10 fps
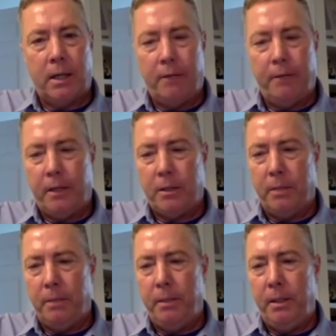of the side
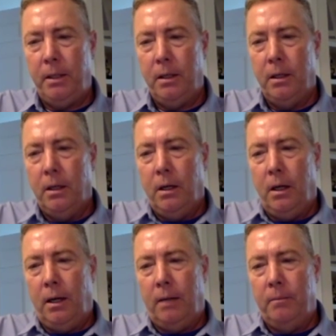effects may be
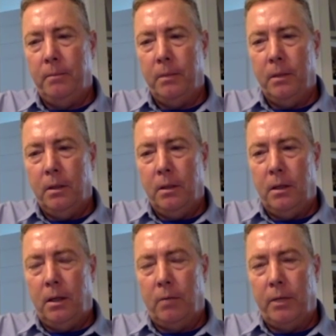um,
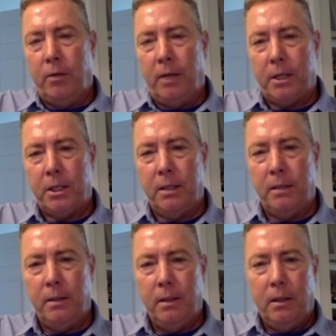uh,
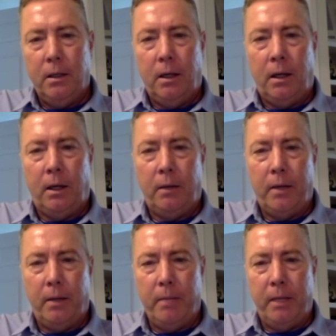regression uh,
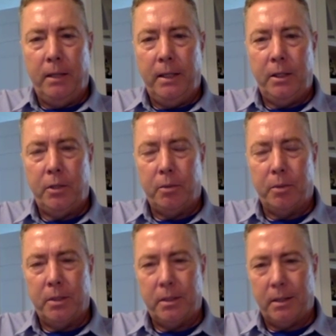that may lead
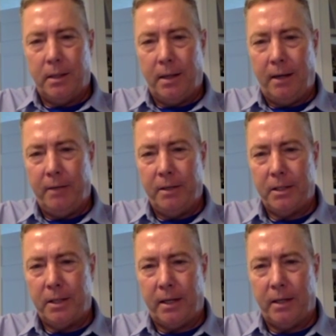towards uh,
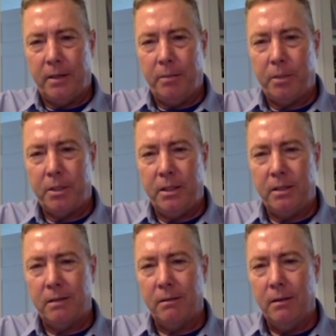having a secondary
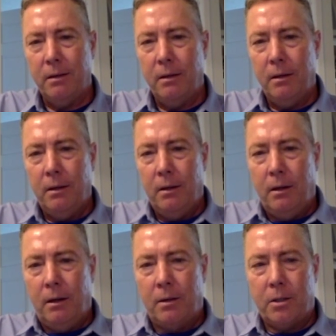procedure.
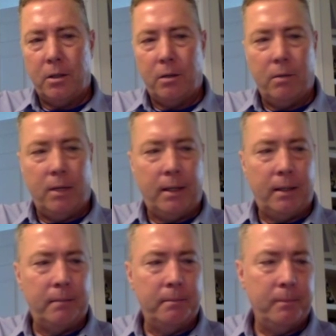Also,
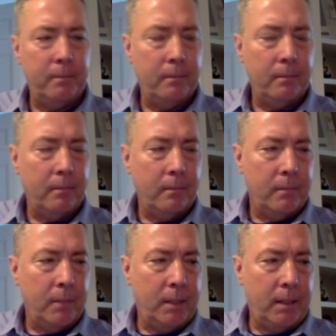um,
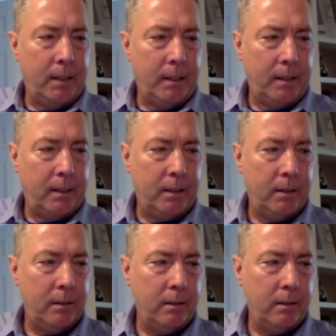uh,